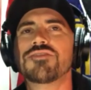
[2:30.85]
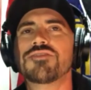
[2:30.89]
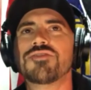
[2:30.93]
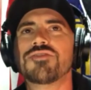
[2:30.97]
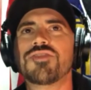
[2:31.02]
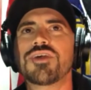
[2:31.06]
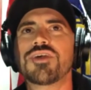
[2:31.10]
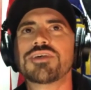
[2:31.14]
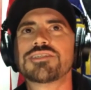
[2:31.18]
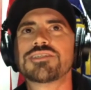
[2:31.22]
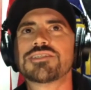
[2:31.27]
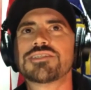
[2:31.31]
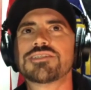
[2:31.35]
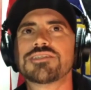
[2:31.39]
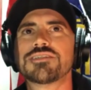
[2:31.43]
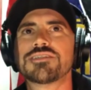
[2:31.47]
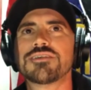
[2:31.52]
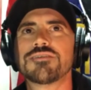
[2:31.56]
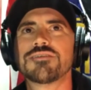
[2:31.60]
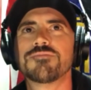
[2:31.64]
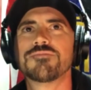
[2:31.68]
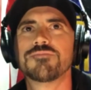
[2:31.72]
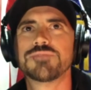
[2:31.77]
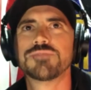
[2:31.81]
this
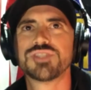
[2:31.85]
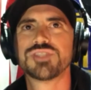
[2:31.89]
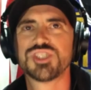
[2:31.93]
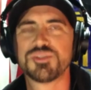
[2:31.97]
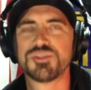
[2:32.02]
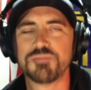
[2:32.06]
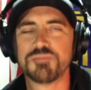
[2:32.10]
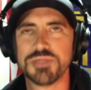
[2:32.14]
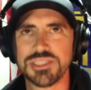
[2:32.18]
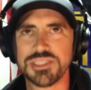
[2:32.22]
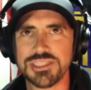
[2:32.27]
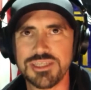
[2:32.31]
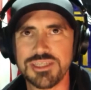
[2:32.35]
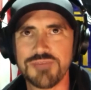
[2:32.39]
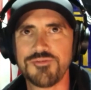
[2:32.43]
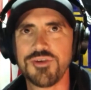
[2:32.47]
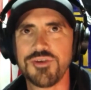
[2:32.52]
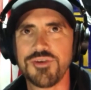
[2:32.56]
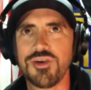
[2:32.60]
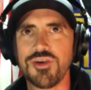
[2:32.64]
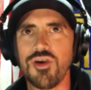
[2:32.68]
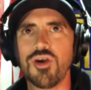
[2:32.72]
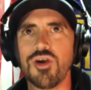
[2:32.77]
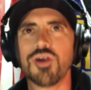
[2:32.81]

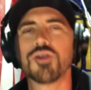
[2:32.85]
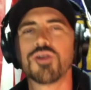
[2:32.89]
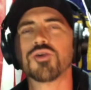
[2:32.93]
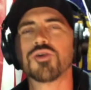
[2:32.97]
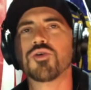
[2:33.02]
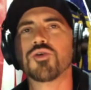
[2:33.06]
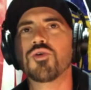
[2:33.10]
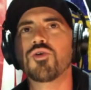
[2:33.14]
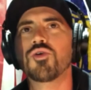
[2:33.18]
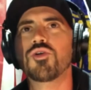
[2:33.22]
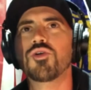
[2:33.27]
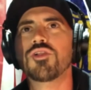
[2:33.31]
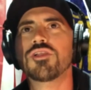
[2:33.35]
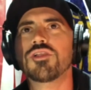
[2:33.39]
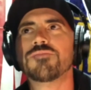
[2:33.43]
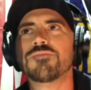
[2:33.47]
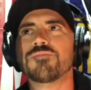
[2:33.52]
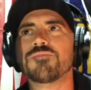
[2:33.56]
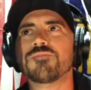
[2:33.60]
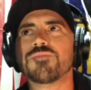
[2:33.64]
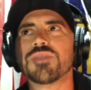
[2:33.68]
specific article